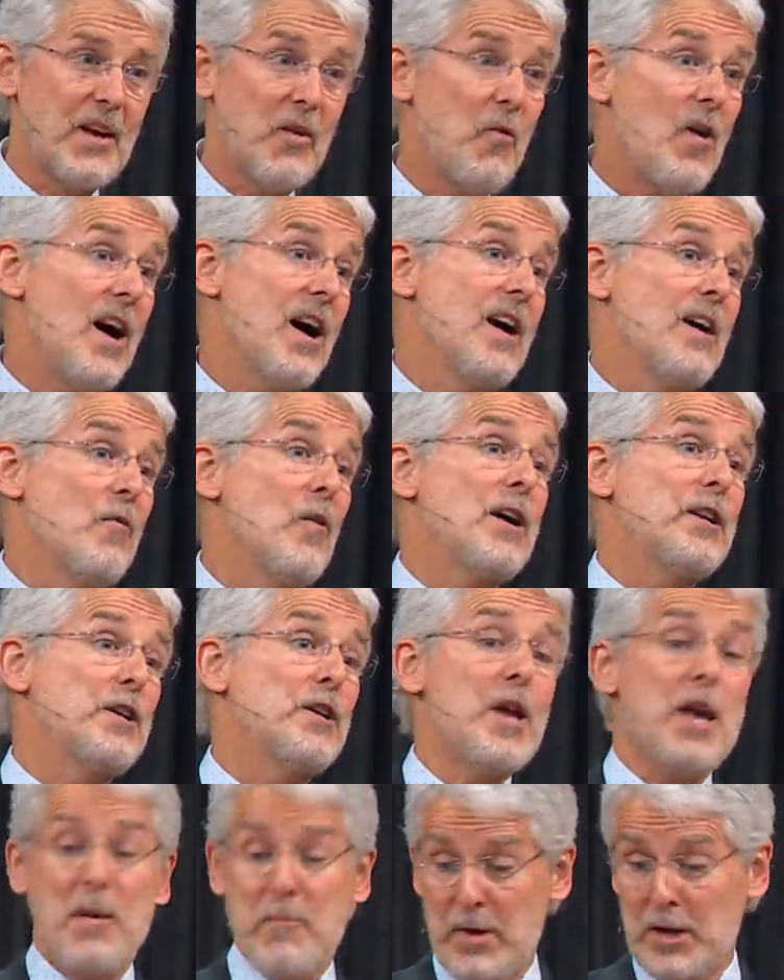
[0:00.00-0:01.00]
Why? Why
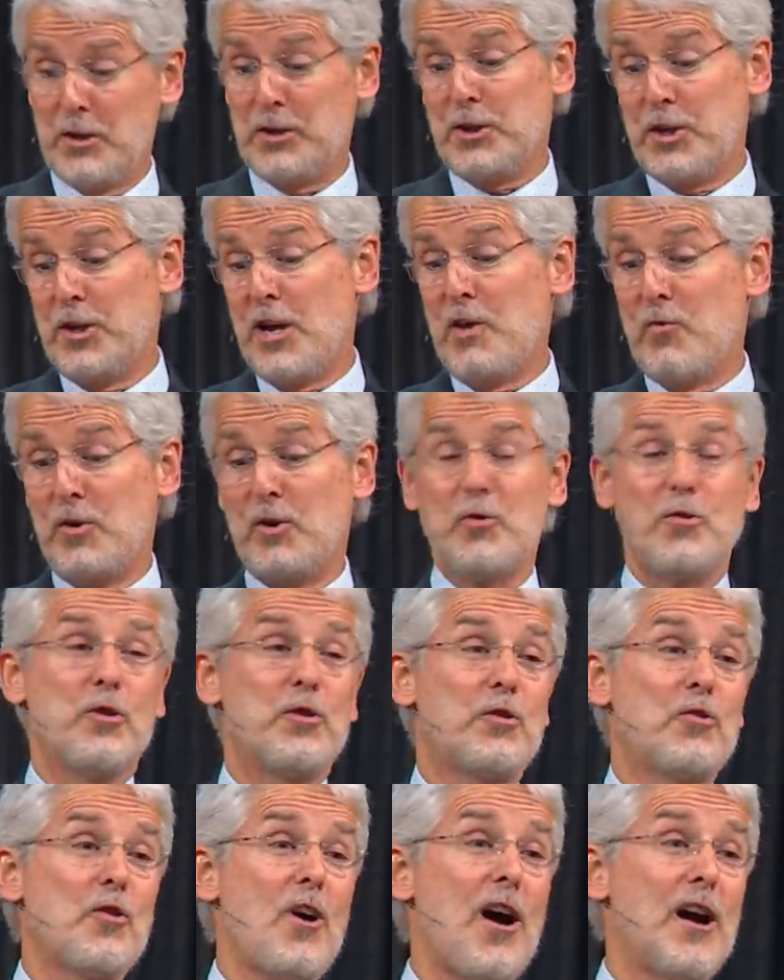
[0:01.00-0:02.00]
today? Because today we go to
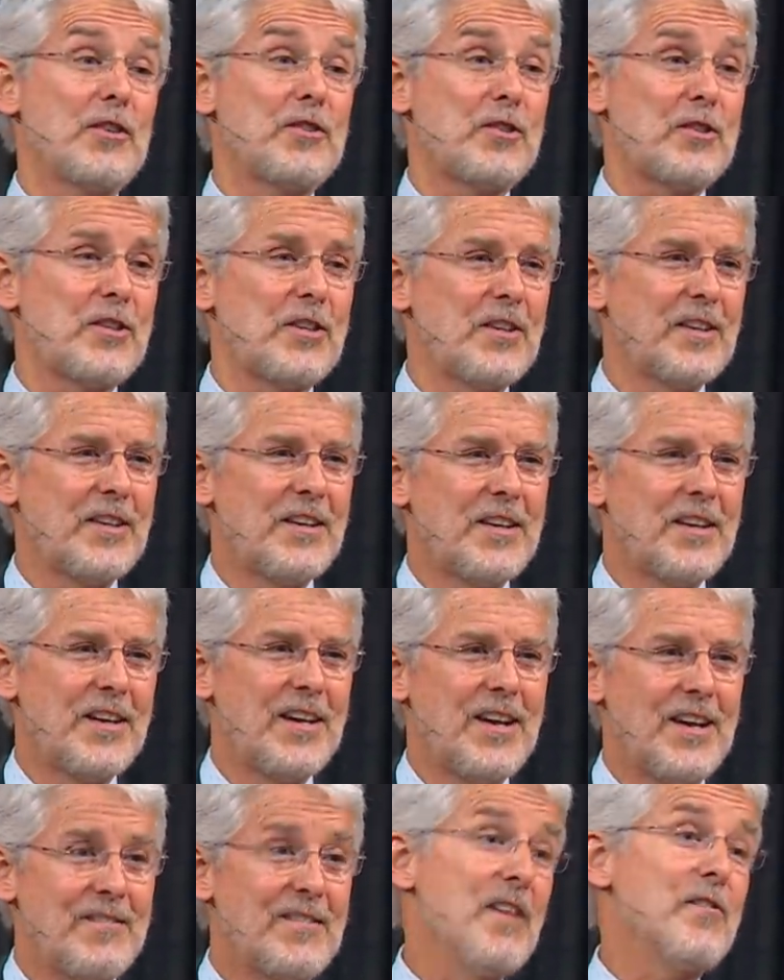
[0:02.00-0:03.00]
the cross.
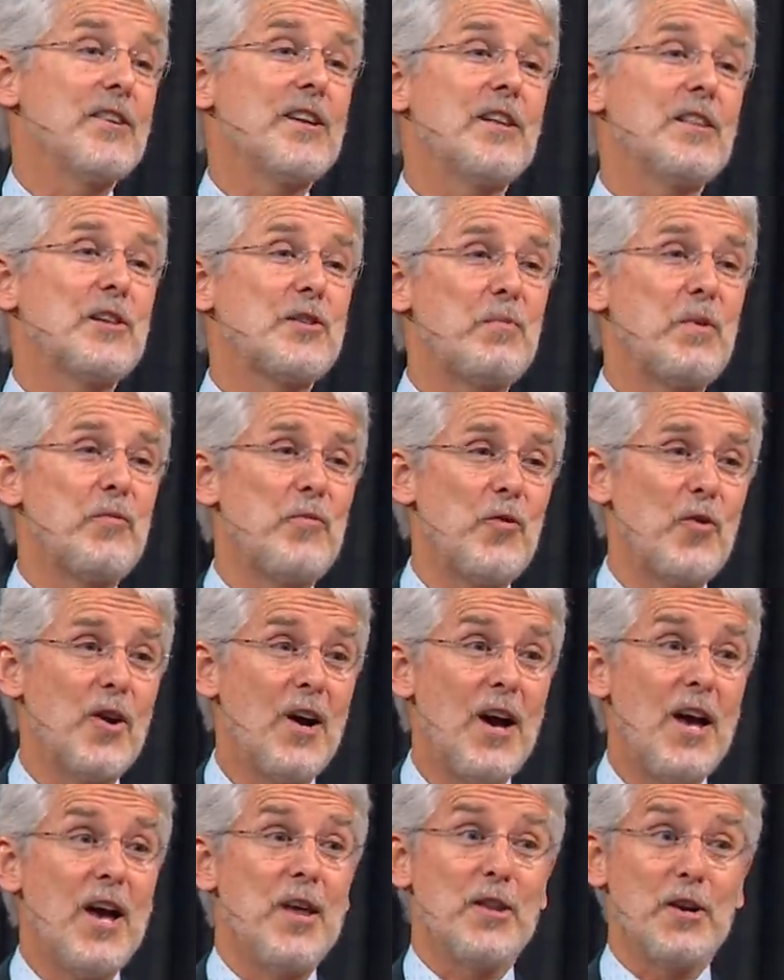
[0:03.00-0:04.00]
Never done this before.
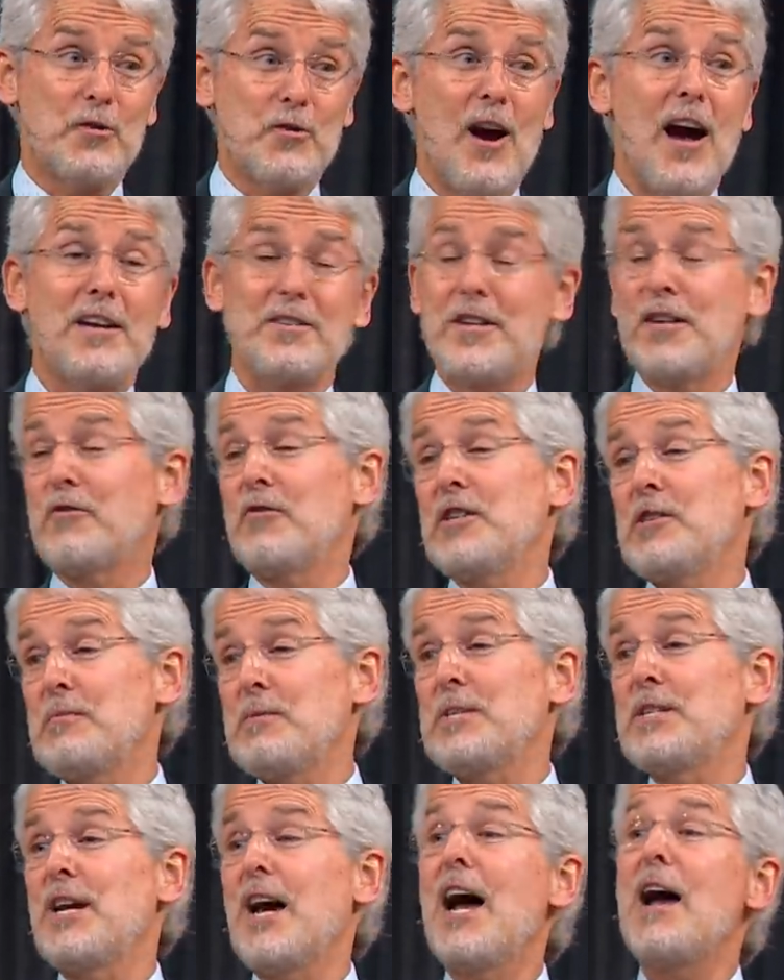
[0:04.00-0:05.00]
The cross at
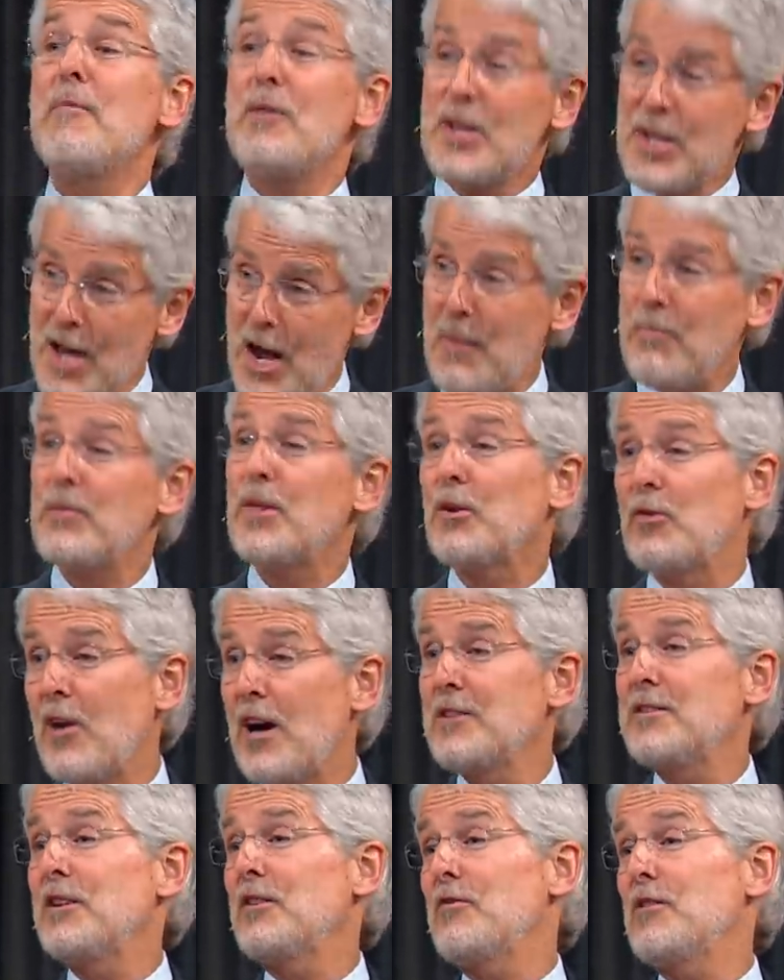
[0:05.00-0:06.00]
Christmas time? Yep, the
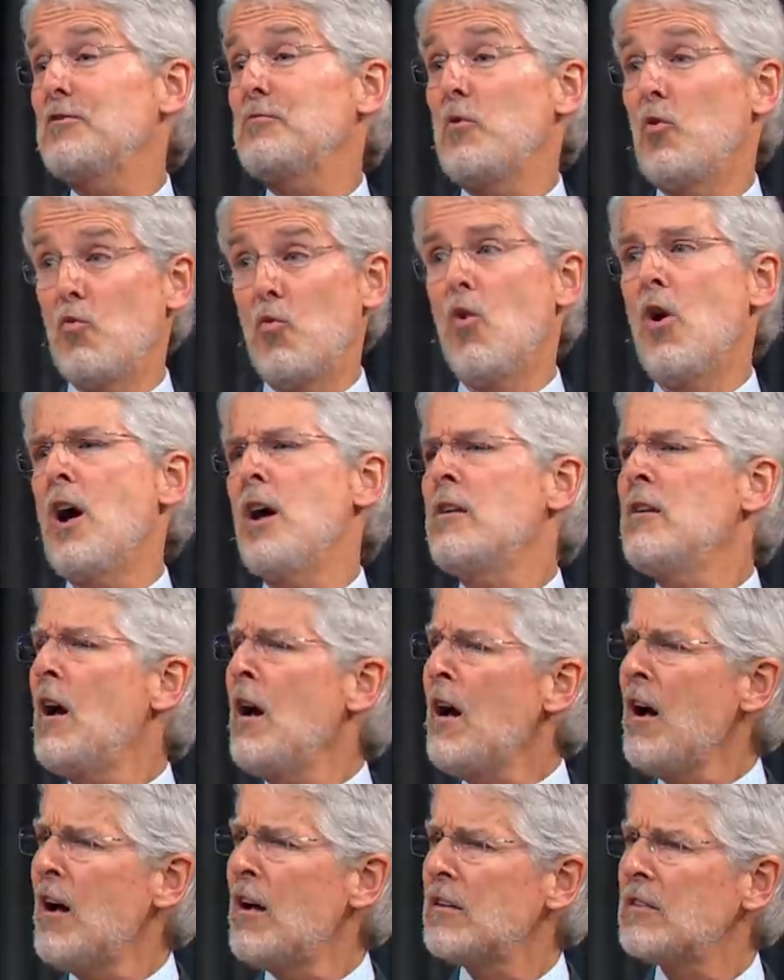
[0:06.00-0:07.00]
cross at Christmas. Why
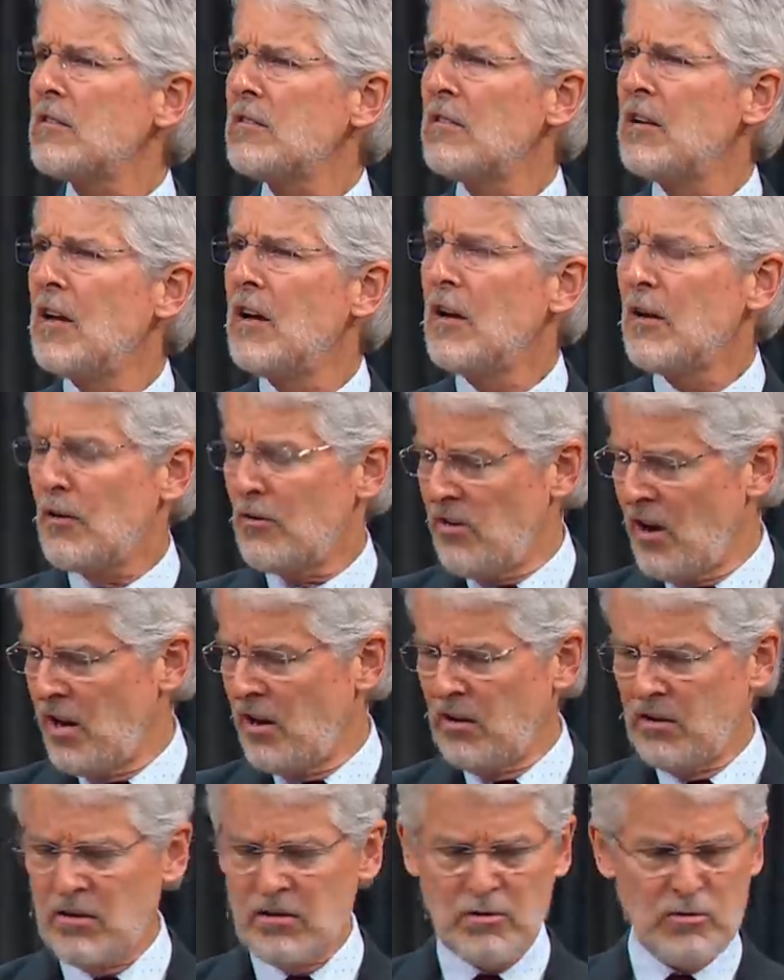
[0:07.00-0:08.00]
not?
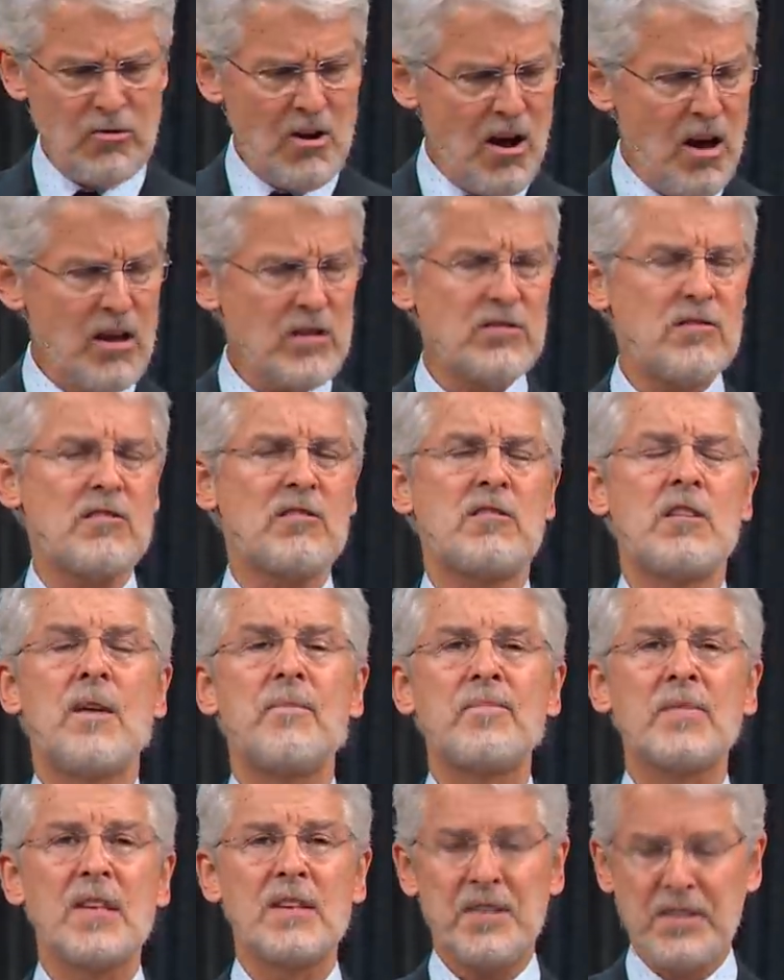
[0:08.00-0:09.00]
Cradle and cross,
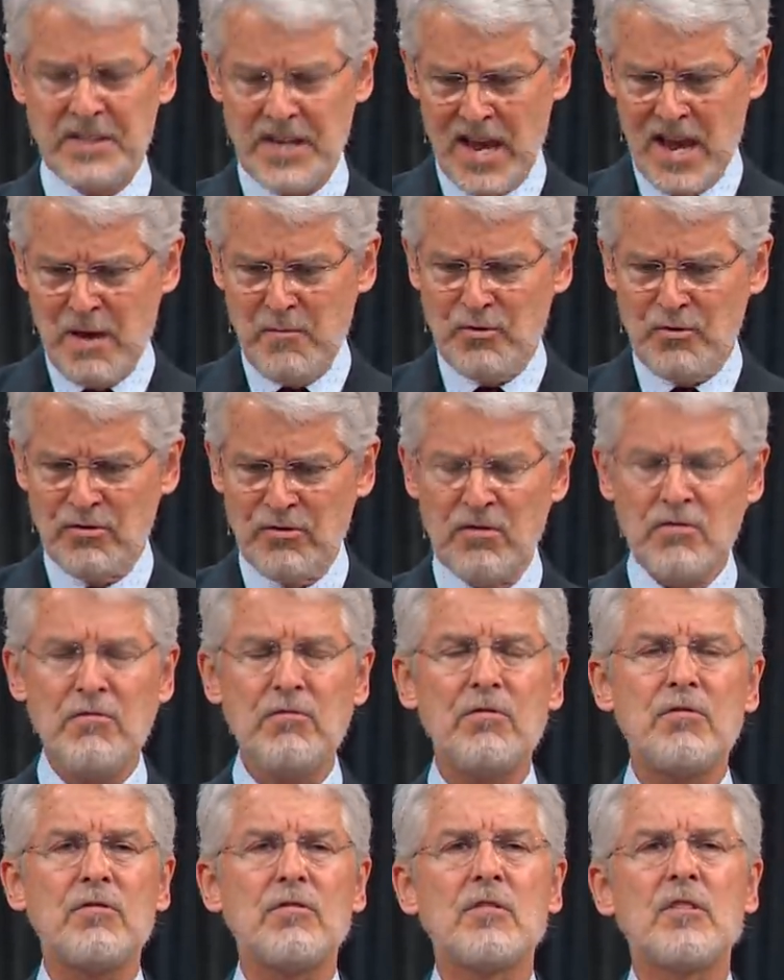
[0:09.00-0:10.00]
same
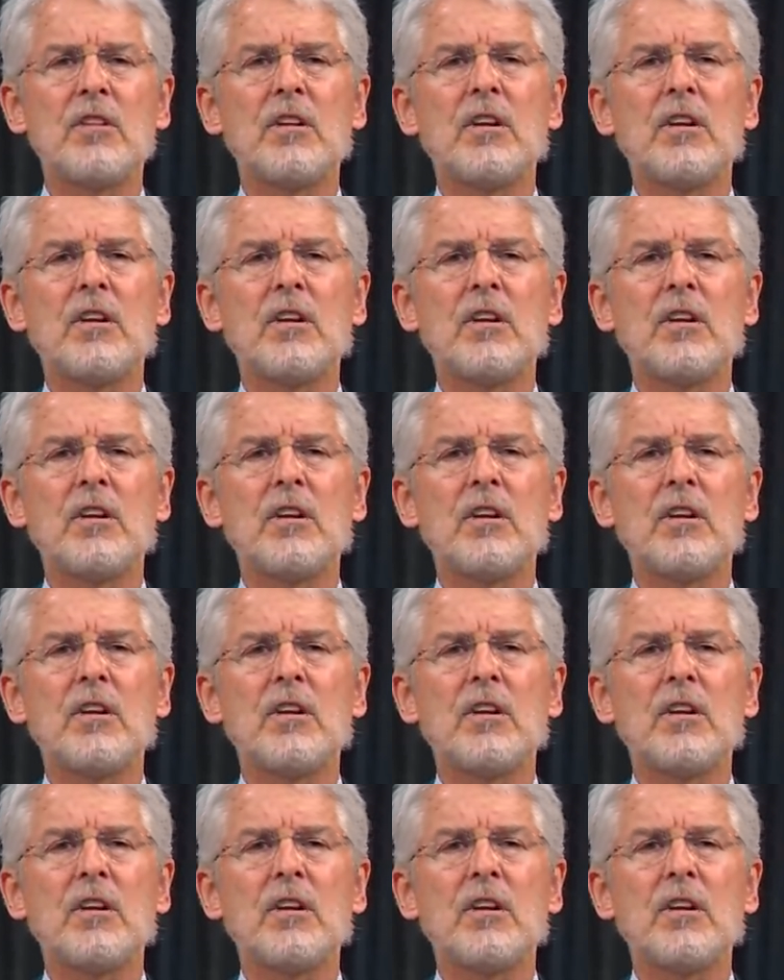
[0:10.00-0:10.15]
truth.